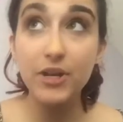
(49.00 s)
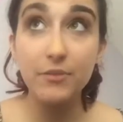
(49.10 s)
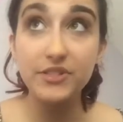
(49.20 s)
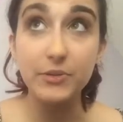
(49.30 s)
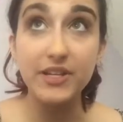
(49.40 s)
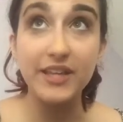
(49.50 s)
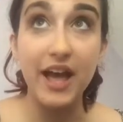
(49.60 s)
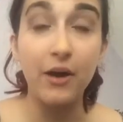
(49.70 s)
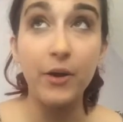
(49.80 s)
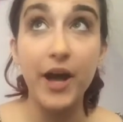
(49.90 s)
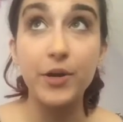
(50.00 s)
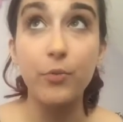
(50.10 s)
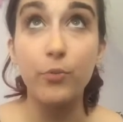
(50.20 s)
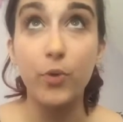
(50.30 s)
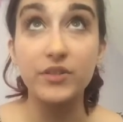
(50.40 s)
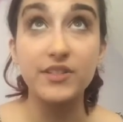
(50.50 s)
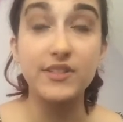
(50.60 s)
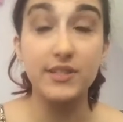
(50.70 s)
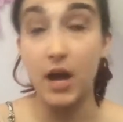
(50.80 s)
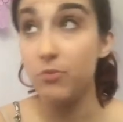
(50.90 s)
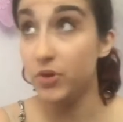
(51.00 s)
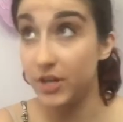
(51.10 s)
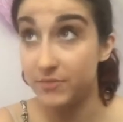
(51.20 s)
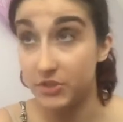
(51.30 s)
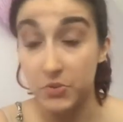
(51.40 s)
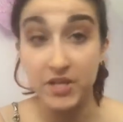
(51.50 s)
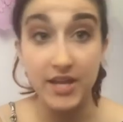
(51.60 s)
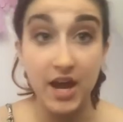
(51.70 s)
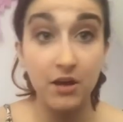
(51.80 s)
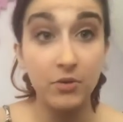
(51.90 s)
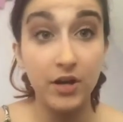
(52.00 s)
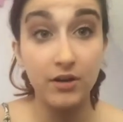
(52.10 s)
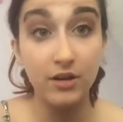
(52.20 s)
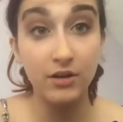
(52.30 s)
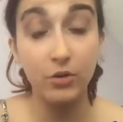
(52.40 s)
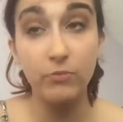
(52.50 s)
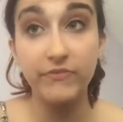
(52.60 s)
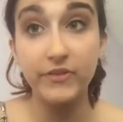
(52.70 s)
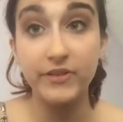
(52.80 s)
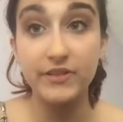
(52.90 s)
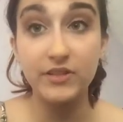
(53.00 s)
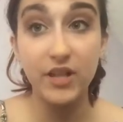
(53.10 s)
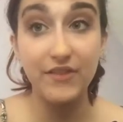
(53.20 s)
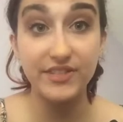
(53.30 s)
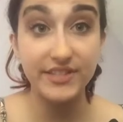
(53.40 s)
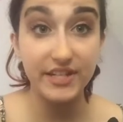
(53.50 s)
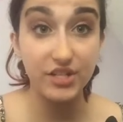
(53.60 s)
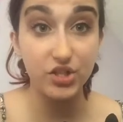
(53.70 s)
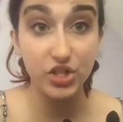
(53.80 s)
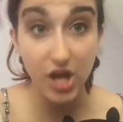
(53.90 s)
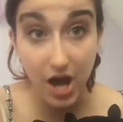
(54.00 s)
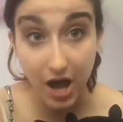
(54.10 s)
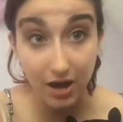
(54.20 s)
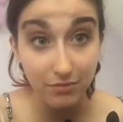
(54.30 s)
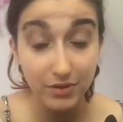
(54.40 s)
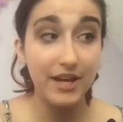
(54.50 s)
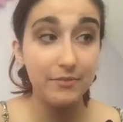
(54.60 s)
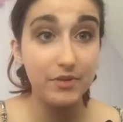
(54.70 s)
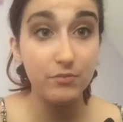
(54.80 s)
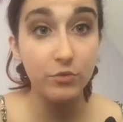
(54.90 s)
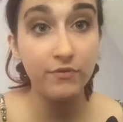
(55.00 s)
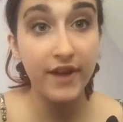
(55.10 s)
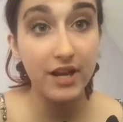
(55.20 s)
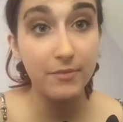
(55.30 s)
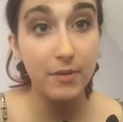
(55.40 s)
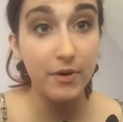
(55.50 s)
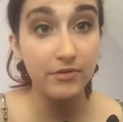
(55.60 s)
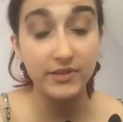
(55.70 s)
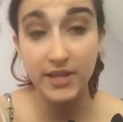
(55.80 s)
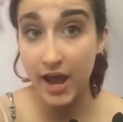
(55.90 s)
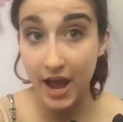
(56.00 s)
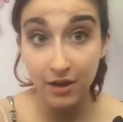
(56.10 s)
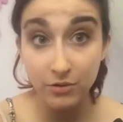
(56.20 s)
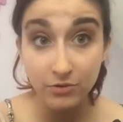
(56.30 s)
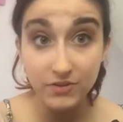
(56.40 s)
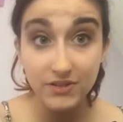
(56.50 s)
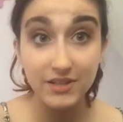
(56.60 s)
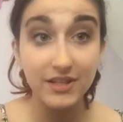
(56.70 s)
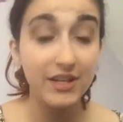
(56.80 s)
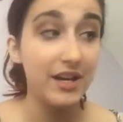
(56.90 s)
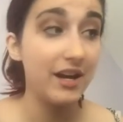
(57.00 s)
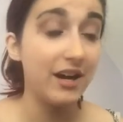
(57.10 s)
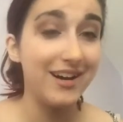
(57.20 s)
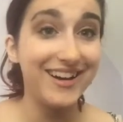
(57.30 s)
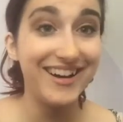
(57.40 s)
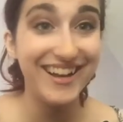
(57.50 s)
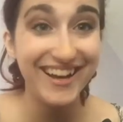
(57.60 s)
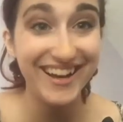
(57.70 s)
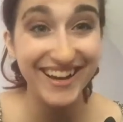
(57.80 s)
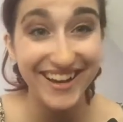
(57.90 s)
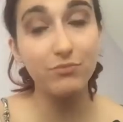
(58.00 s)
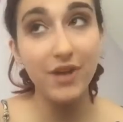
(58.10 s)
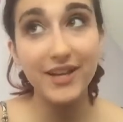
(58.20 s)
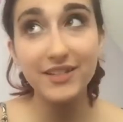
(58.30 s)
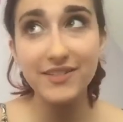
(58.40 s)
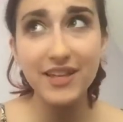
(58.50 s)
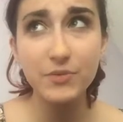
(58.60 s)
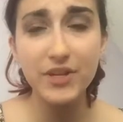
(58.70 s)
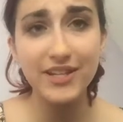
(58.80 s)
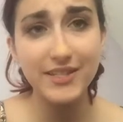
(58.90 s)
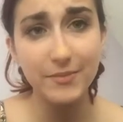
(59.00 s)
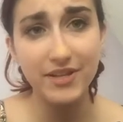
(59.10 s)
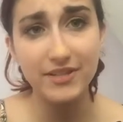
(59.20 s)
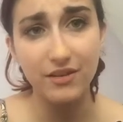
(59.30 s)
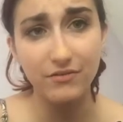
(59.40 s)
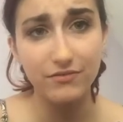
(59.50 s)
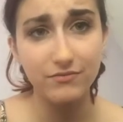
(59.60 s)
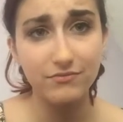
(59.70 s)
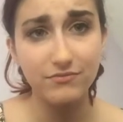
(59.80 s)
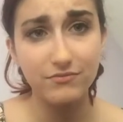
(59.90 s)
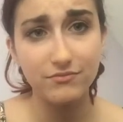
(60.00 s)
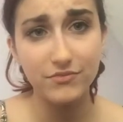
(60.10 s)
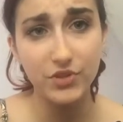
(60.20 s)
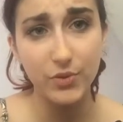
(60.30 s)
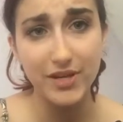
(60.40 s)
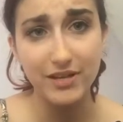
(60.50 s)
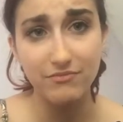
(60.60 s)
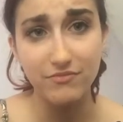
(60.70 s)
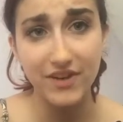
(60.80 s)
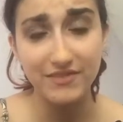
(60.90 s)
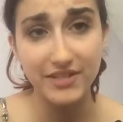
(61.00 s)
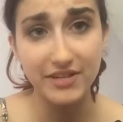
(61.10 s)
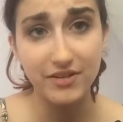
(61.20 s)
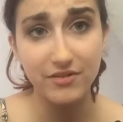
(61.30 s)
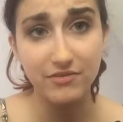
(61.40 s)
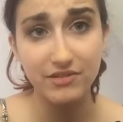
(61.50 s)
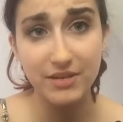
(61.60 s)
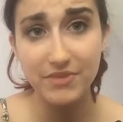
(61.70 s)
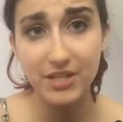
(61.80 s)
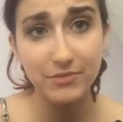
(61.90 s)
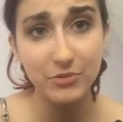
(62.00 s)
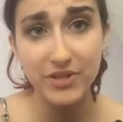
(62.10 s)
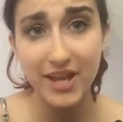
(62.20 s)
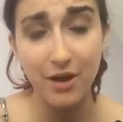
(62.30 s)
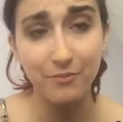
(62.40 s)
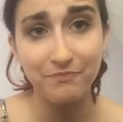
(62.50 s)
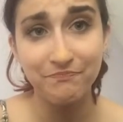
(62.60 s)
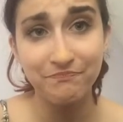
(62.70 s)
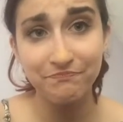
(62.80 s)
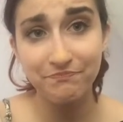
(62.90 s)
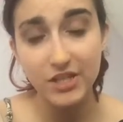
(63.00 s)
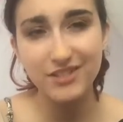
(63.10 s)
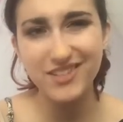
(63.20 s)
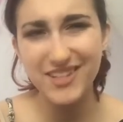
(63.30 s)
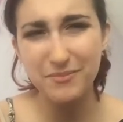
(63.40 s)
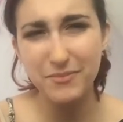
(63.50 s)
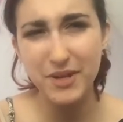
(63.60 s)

what I'm doing now. I don't want to stop what I'm doing now. I'll hopefully still have a steady job and be moved out of my mother's house. I guess that's what I see myself doing in 5 to 10 years. Same thing I'm doing now. Except